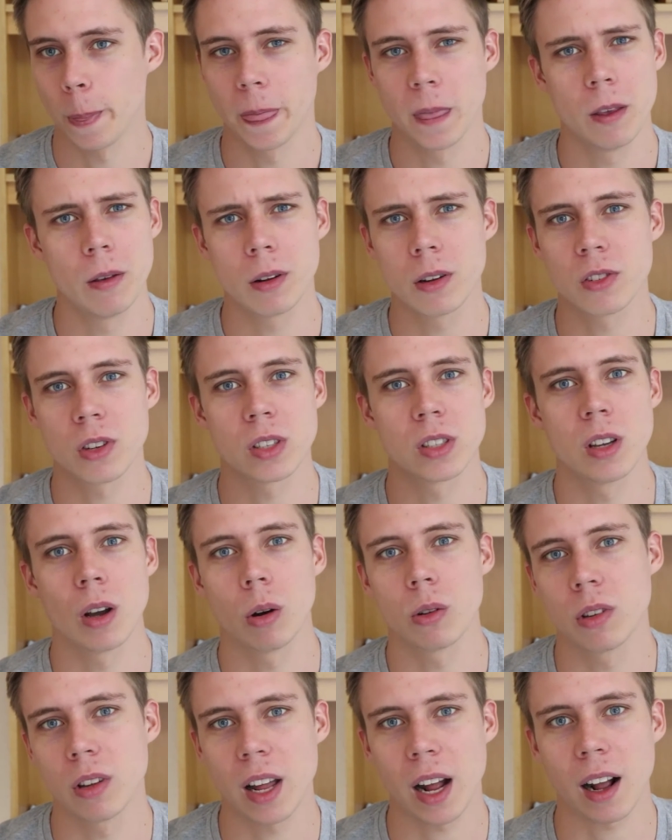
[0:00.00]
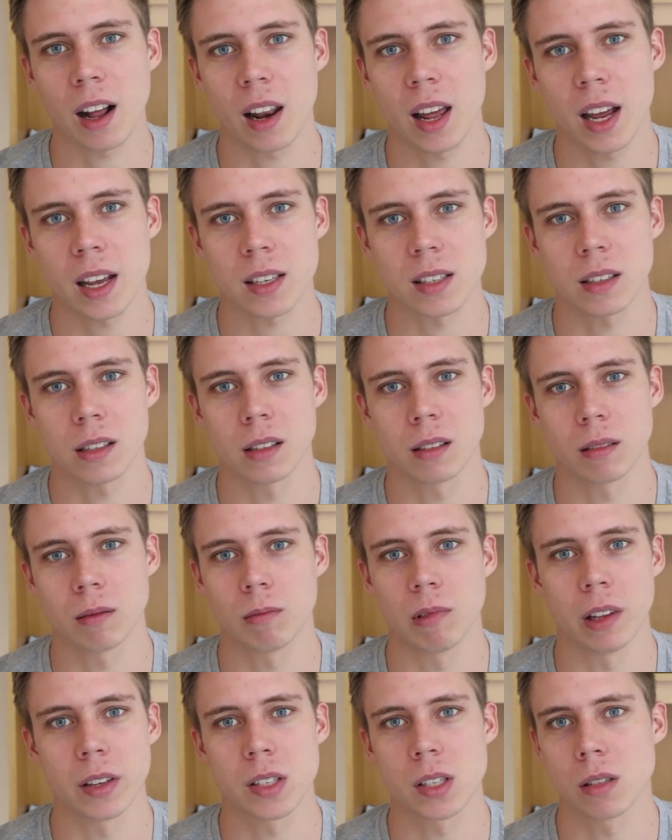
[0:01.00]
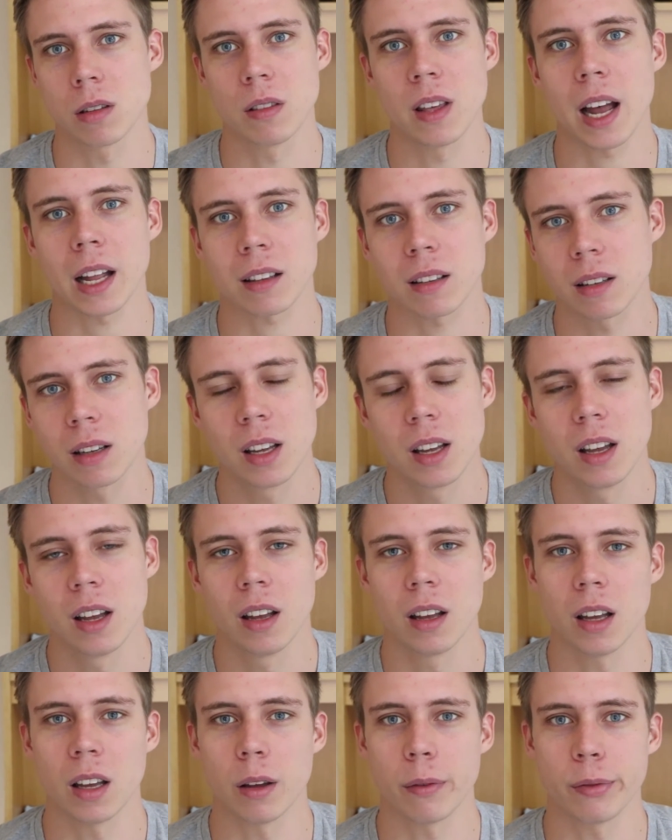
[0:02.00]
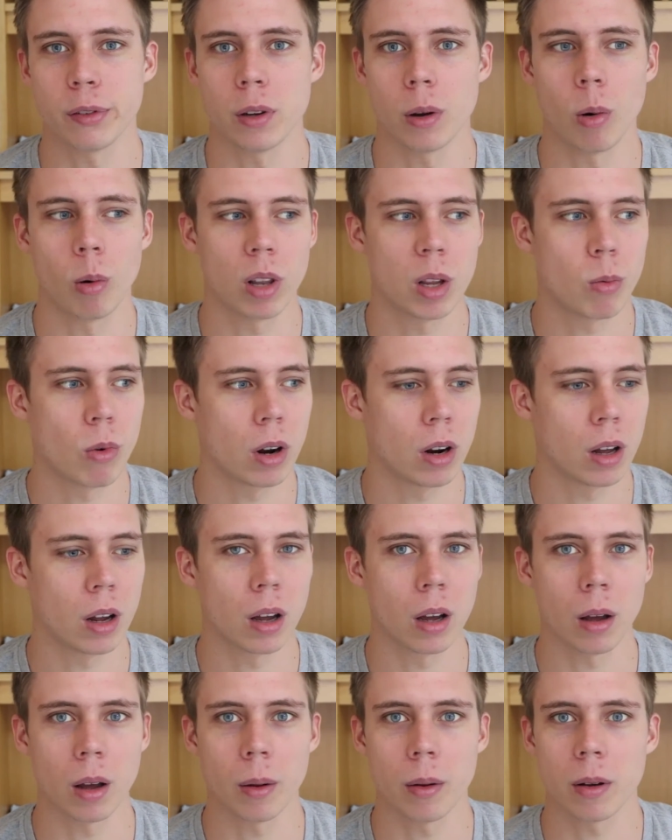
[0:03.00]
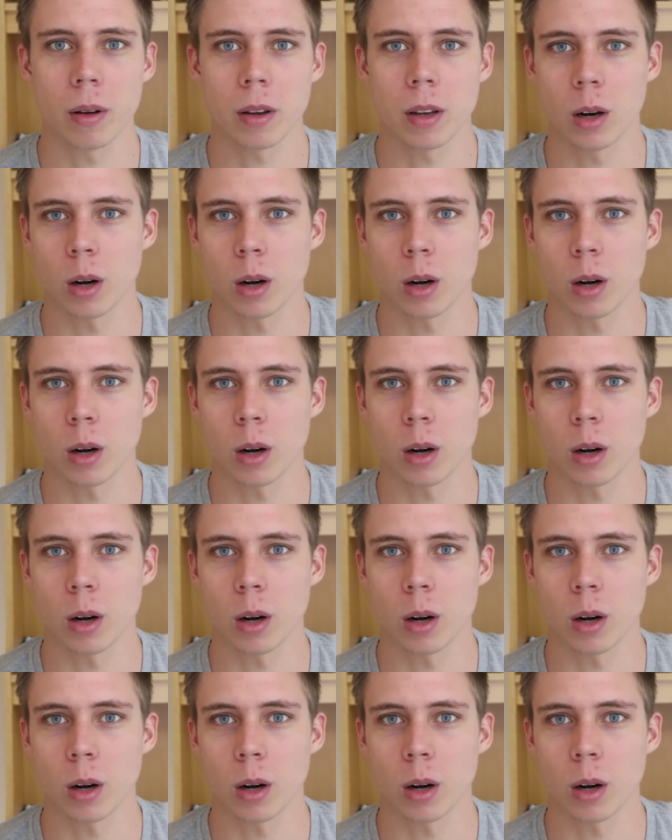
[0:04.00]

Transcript: you can just go to that class and listen to that. If you only want to,